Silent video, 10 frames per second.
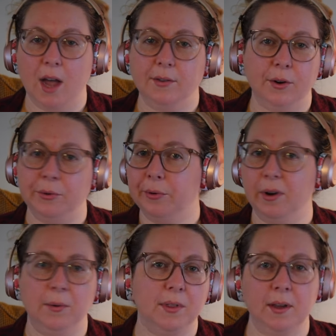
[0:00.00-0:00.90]
I don't
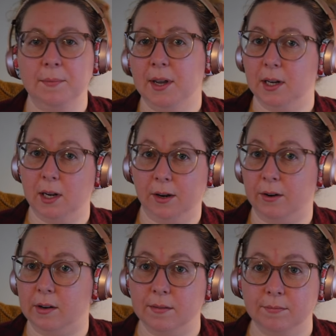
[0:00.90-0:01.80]
agree with him hitting
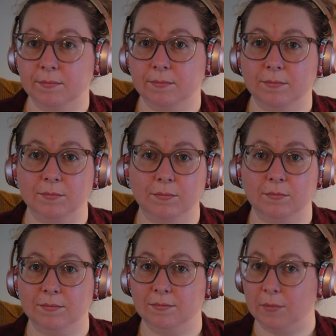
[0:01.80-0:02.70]
her.
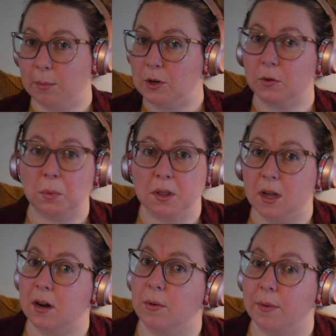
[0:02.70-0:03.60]
Let me just put
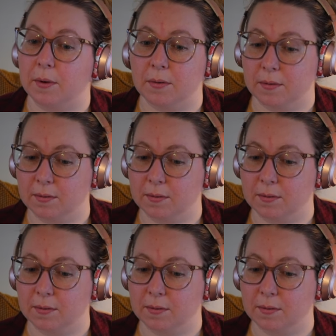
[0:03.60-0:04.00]
that out there.